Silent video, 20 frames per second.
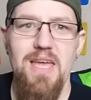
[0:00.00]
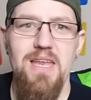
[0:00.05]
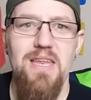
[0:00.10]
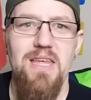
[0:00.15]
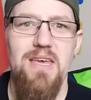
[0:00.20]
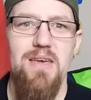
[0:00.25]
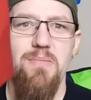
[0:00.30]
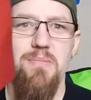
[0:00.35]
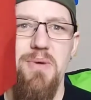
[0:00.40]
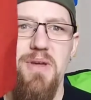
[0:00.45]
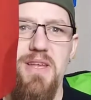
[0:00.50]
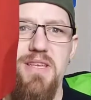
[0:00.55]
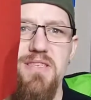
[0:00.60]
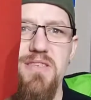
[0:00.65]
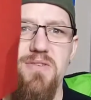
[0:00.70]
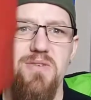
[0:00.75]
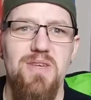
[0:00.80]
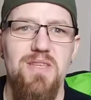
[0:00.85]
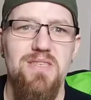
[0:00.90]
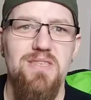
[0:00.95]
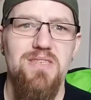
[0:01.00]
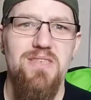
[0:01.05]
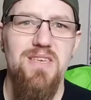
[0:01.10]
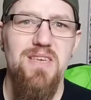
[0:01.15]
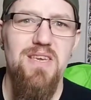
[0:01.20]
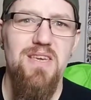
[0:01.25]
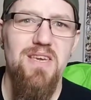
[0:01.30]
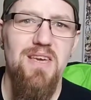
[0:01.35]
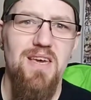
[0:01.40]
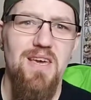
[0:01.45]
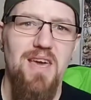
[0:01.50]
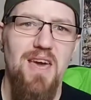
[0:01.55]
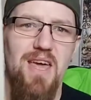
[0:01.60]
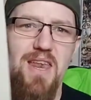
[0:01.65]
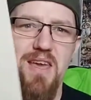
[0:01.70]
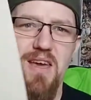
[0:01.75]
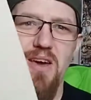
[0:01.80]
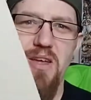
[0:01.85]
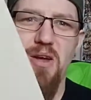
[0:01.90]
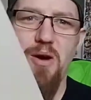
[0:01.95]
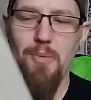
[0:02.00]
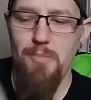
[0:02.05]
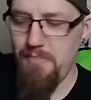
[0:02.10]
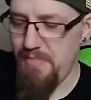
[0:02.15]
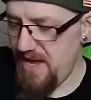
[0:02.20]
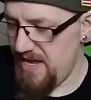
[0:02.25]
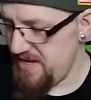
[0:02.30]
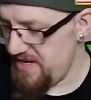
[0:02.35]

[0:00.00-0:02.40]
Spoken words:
it, but as you can see, it kind of got all bent